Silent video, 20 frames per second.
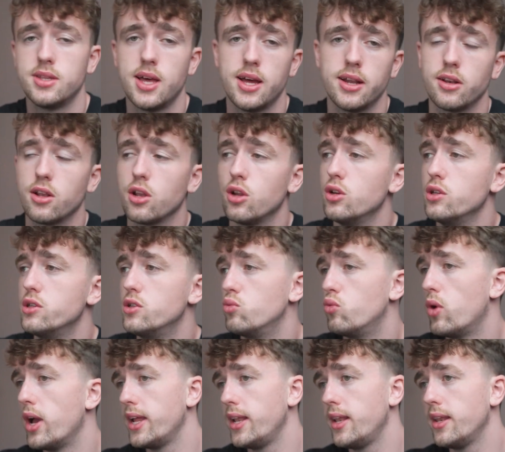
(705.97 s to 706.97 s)
That includes
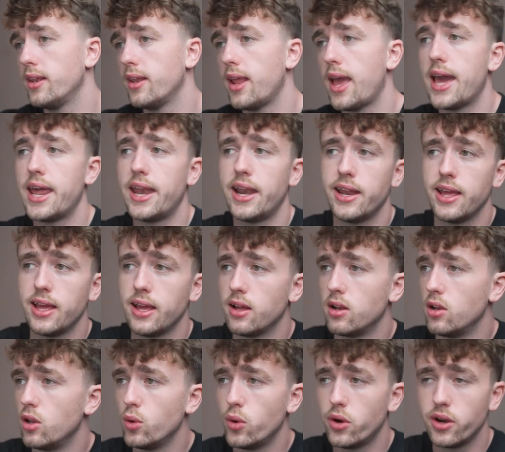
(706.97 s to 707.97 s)
writing, editing,
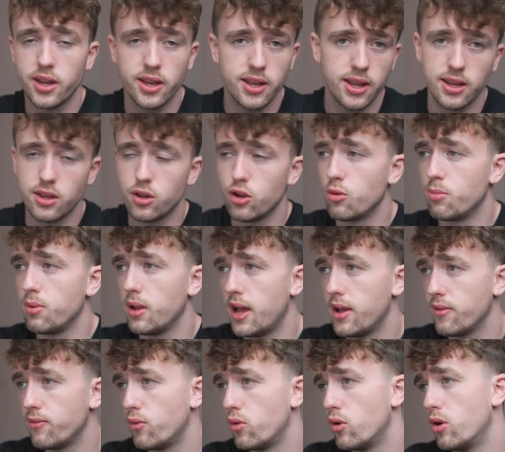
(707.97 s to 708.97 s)
loading it into your
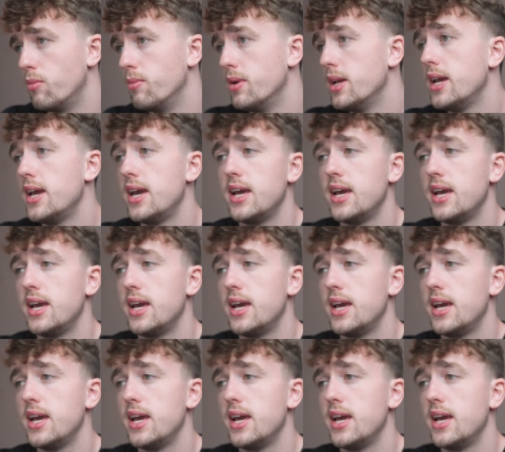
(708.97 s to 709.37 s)
platform.